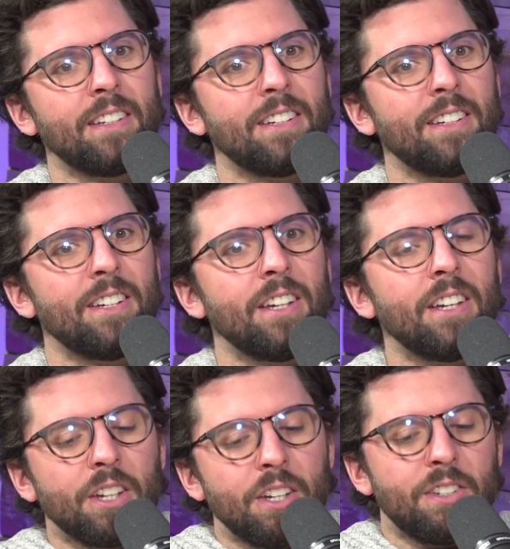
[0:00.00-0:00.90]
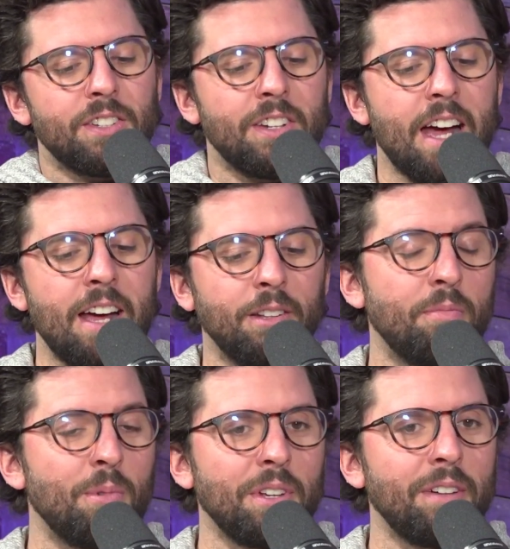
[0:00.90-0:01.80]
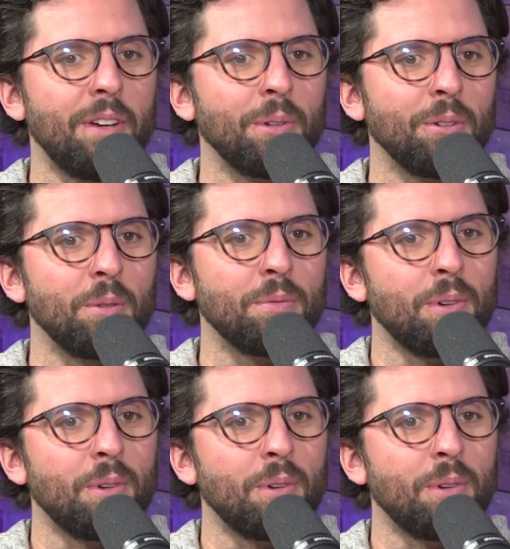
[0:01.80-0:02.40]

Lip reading: Because I love multifamily groups.